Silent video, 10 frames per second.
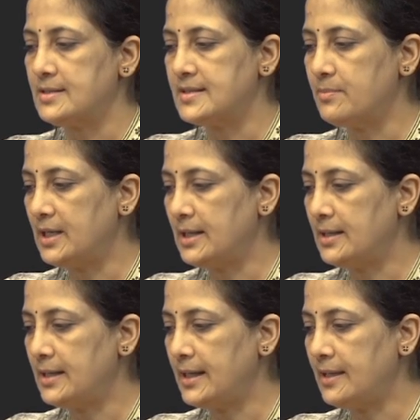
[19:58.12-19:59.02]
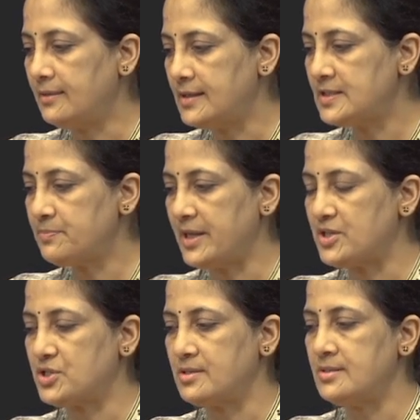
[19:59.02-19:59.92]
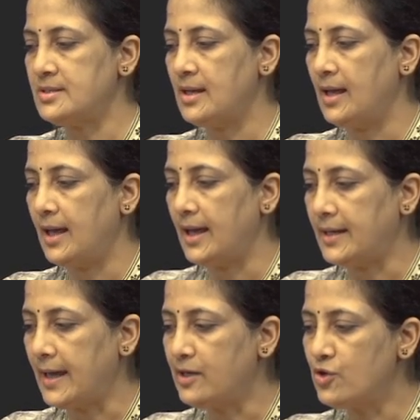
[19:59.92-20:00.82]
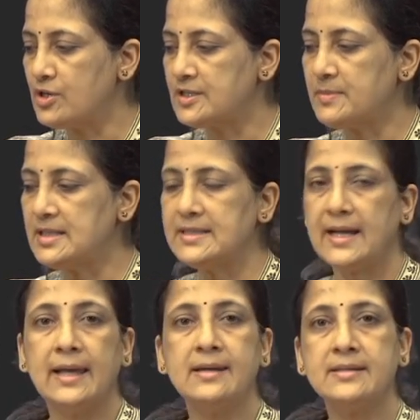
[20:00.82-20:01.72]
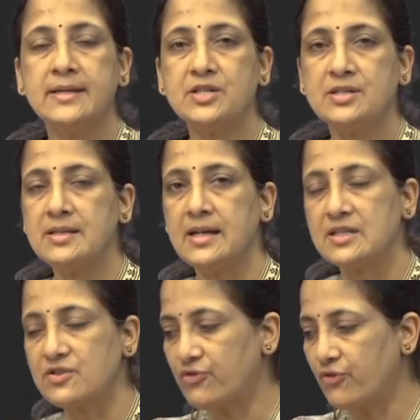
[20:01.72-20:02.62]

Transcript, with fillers: Similarly, in this patient, an aneurysmal dilatation has